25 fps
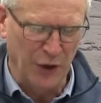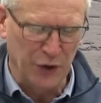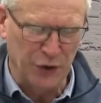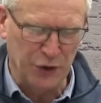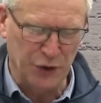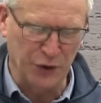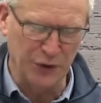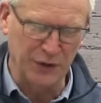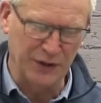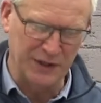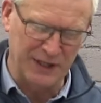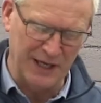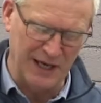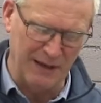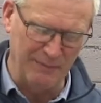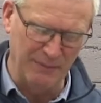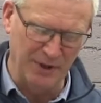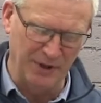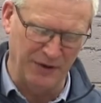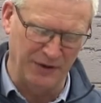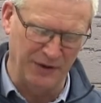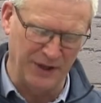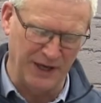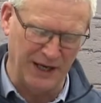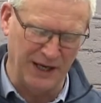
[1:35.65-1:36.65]
to
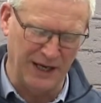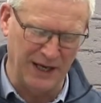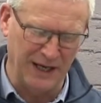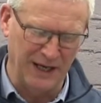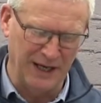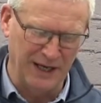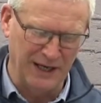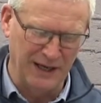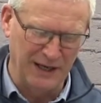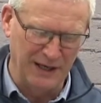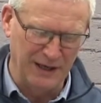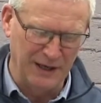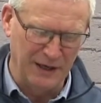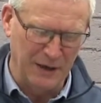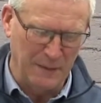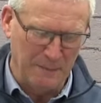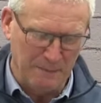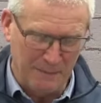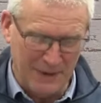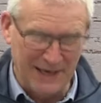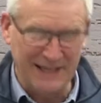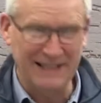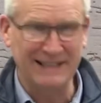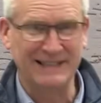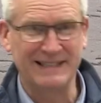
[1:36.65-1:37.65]
Timothy,
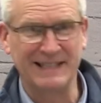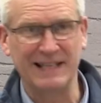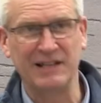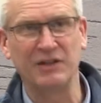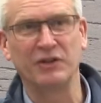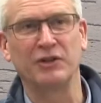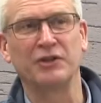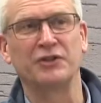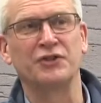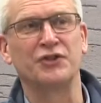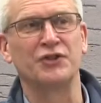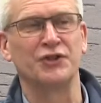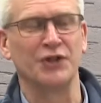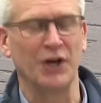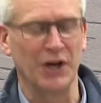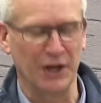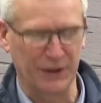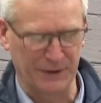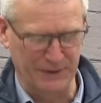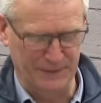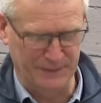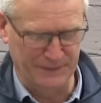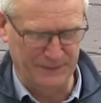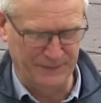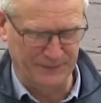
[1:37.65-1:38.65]
my dear
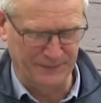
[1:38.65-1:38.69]
son,